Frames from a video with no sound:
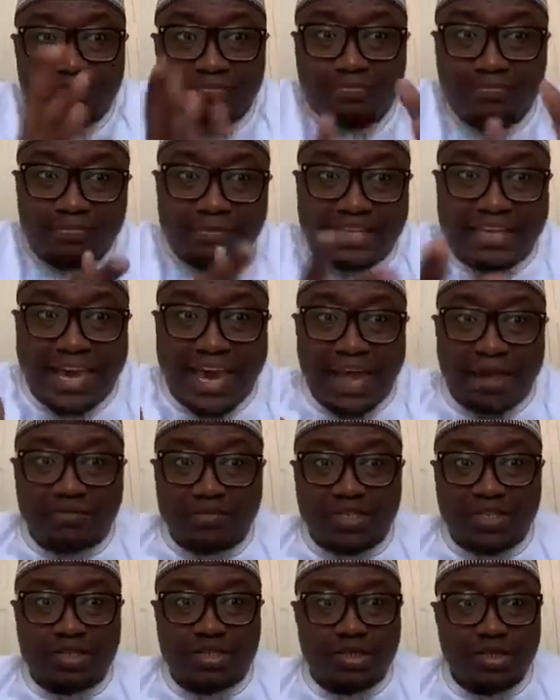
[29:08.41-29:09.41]

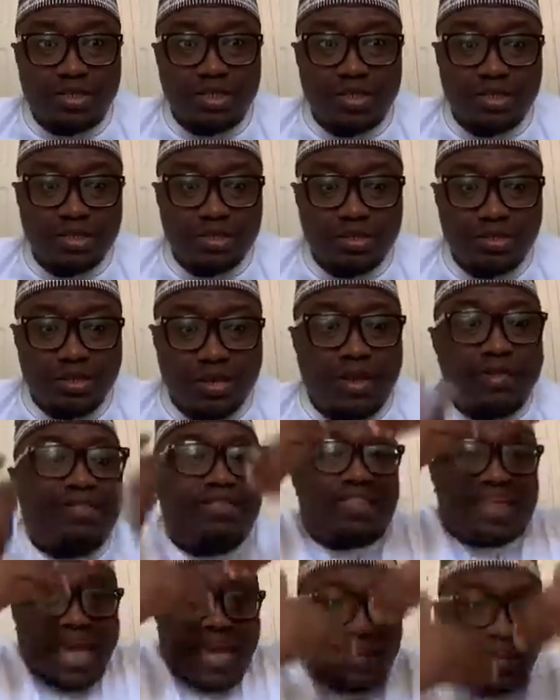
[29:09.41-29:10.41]
games.
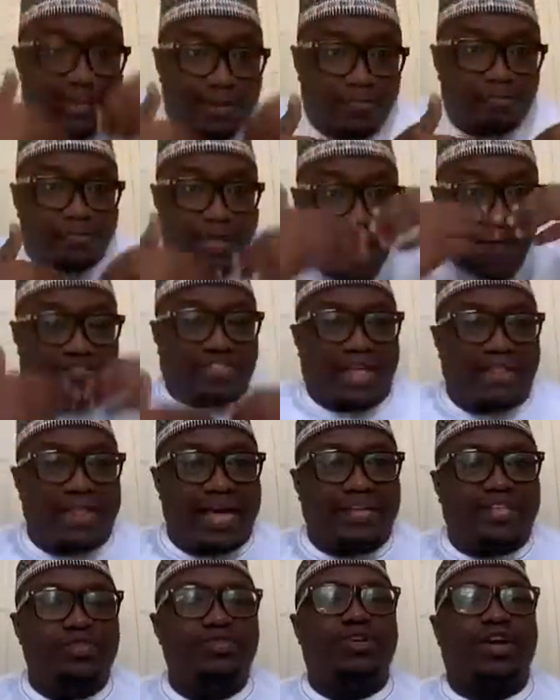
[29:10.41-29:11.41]
Then after
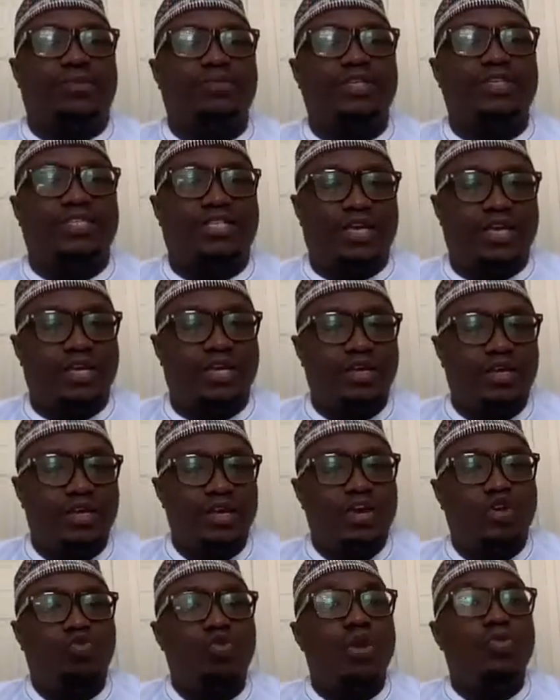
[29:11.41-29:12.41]
that, you come and say,
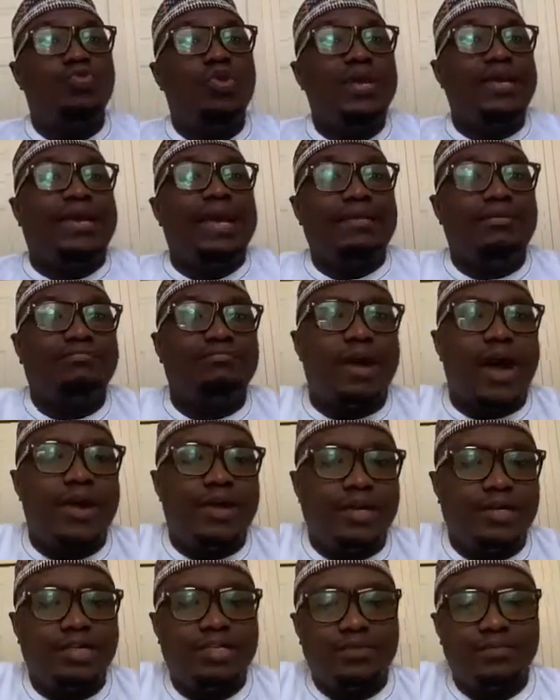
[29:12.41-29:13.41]
when we get
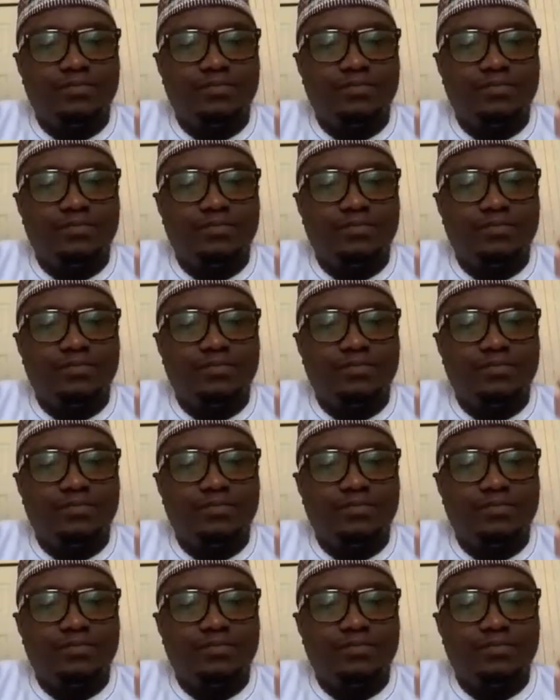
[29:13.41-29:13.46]
married,